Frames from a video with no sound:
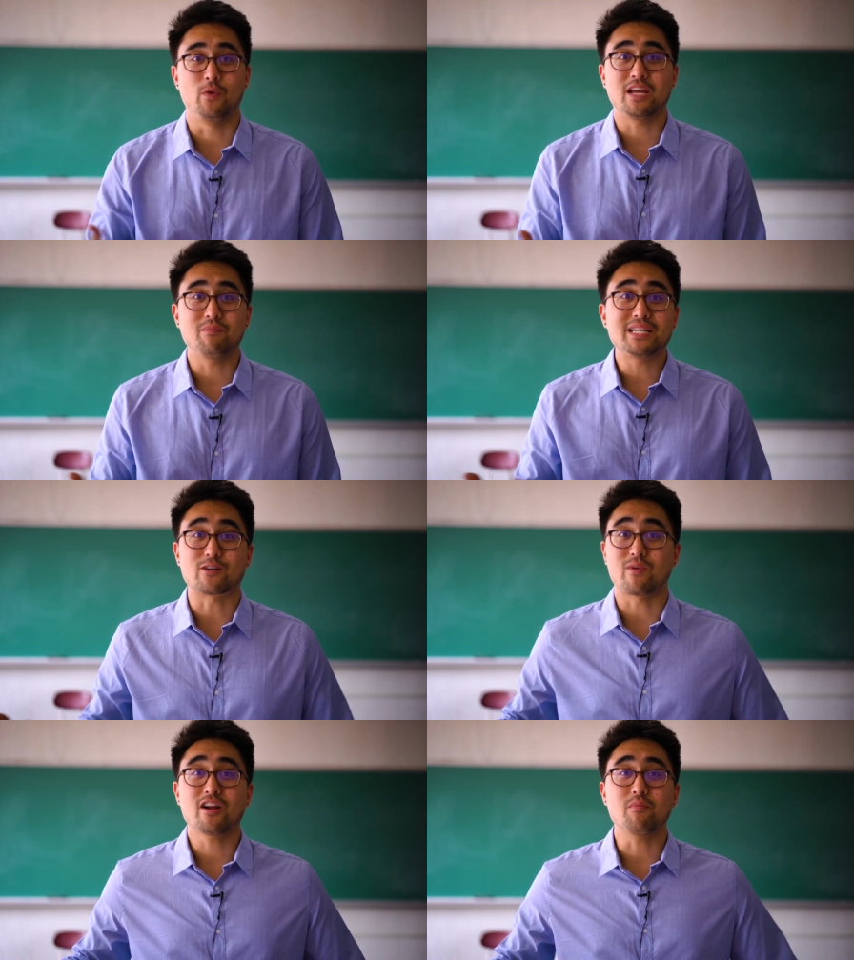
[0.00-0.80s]
We can be
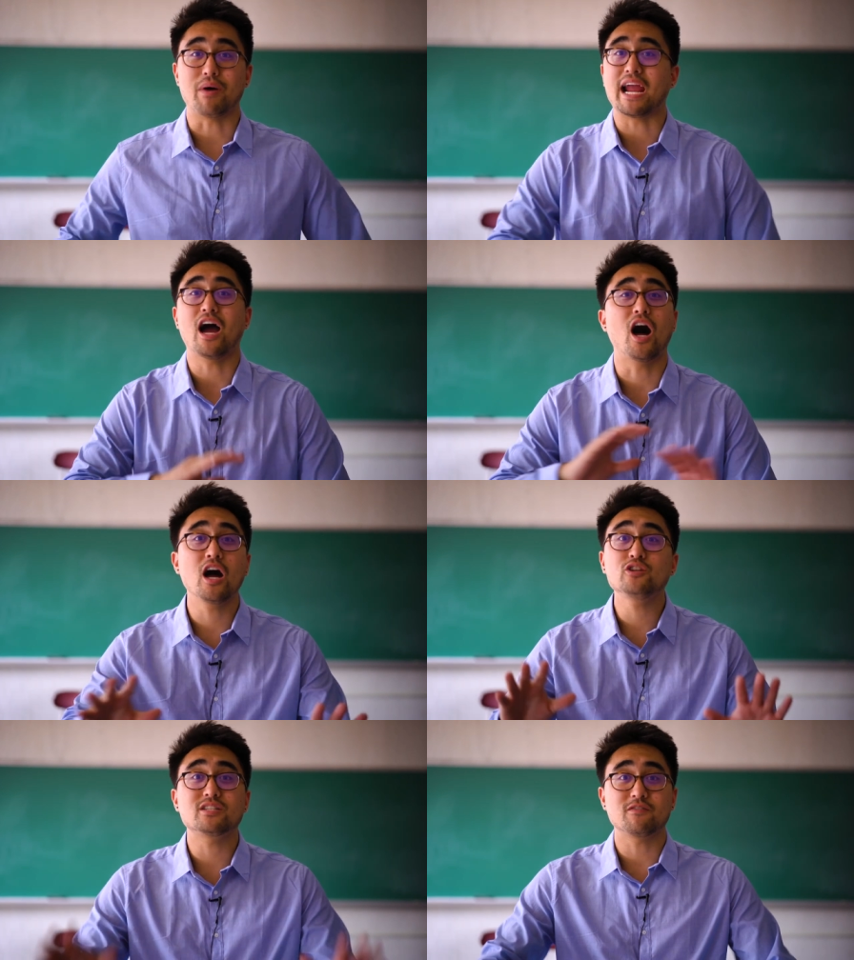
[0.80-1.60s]
surrounded by
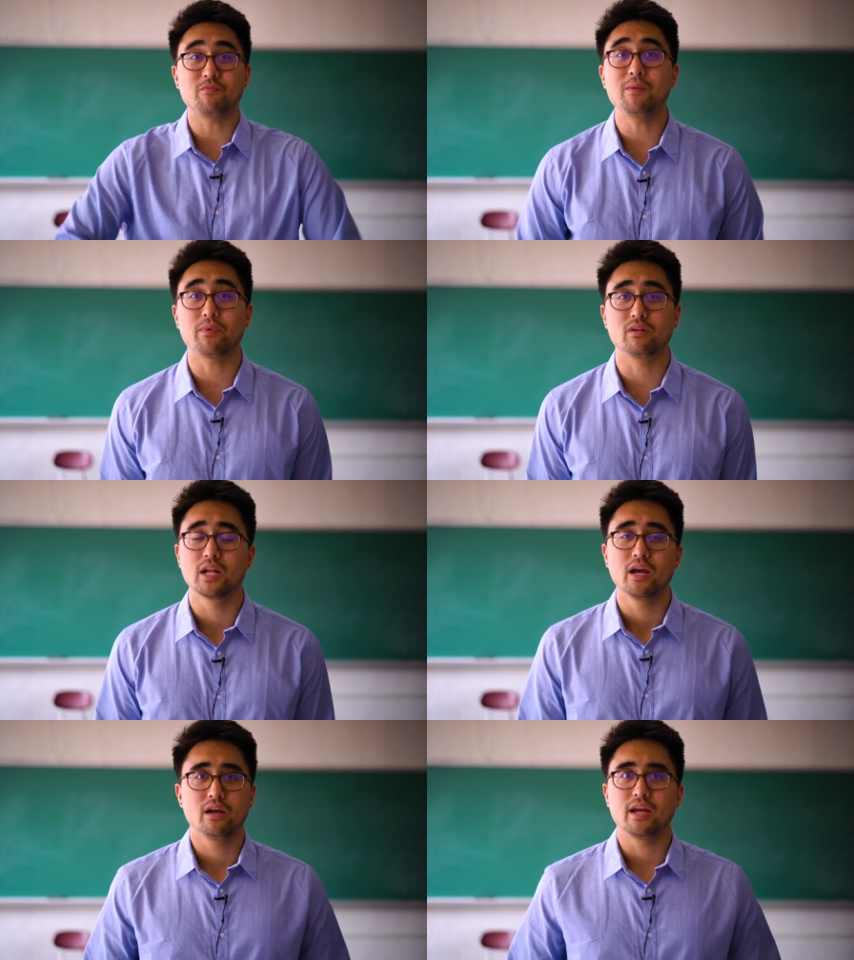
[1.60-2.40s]
hundreds of
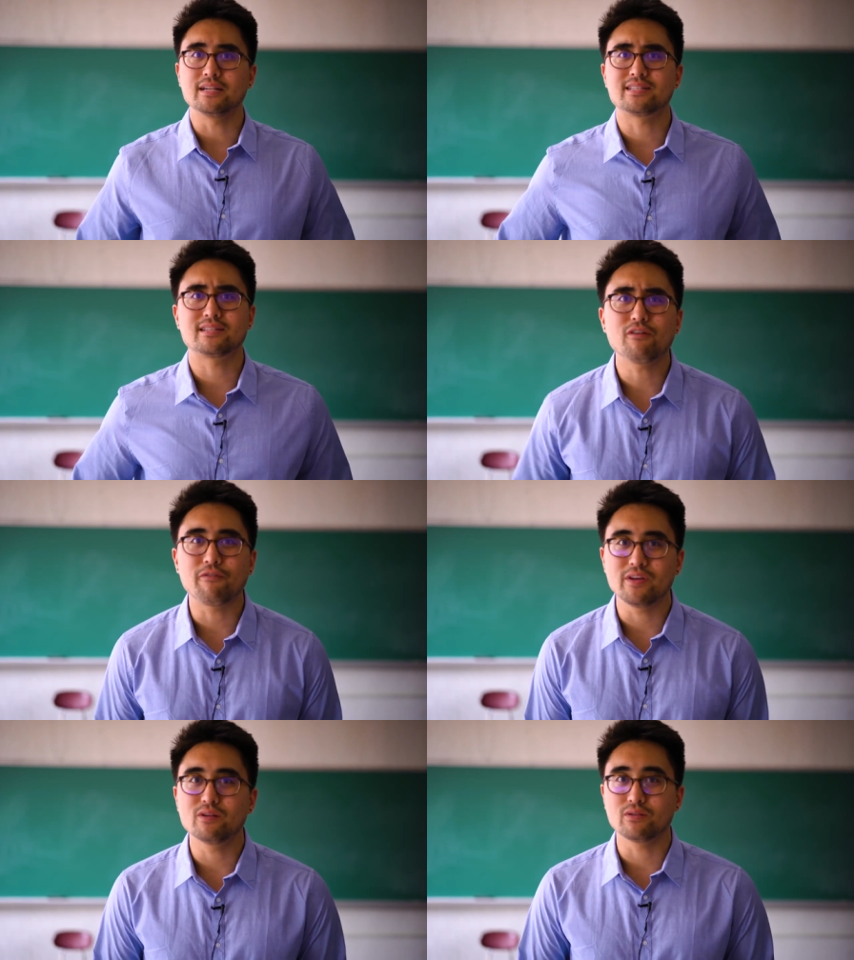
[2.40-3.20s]
people and still
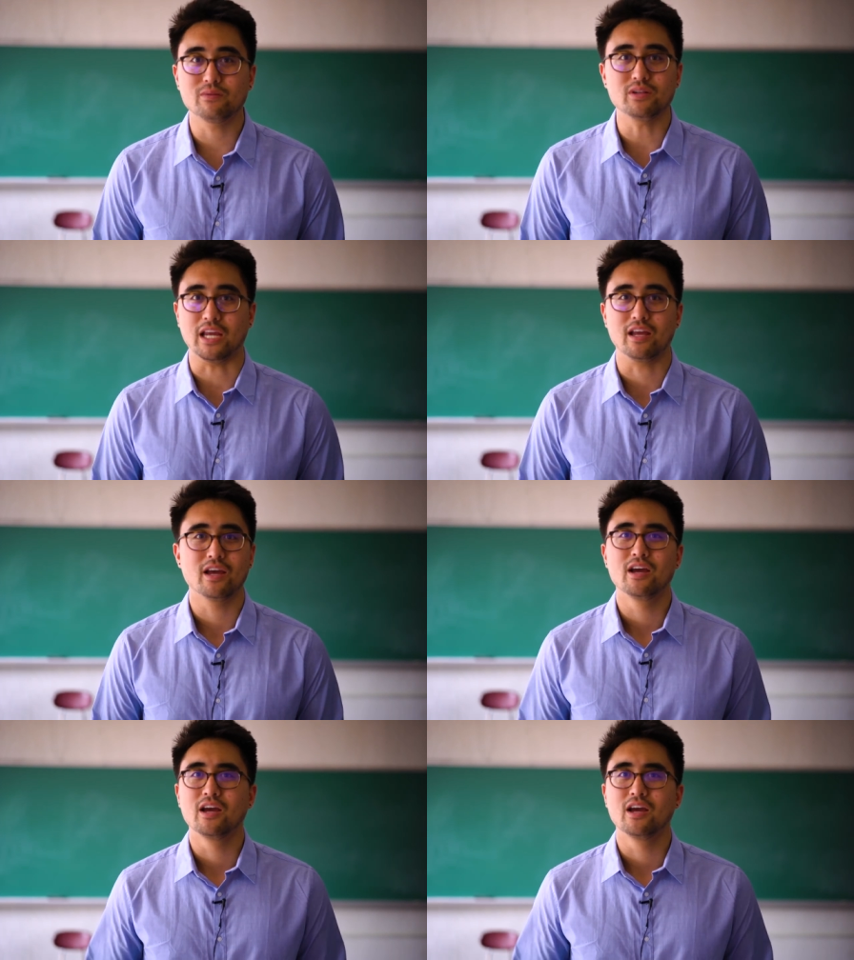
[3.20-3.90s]
feel lonely.